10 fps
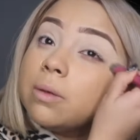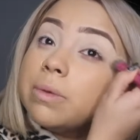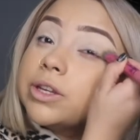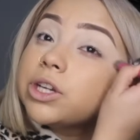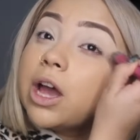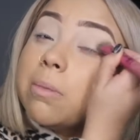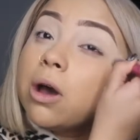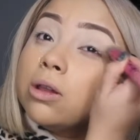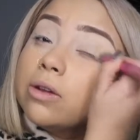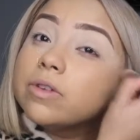Bitch, I'm
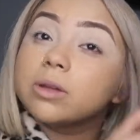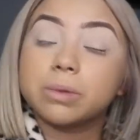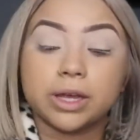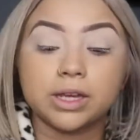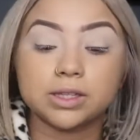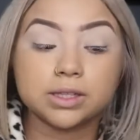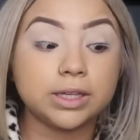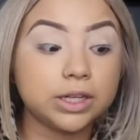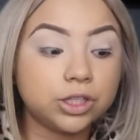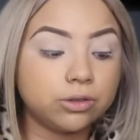all over the place.
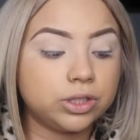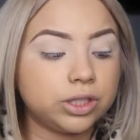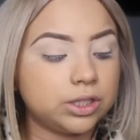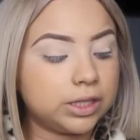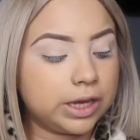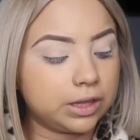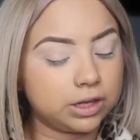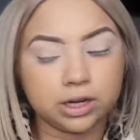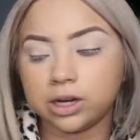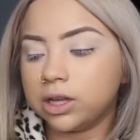Get your shit
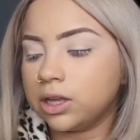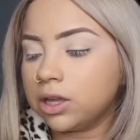together.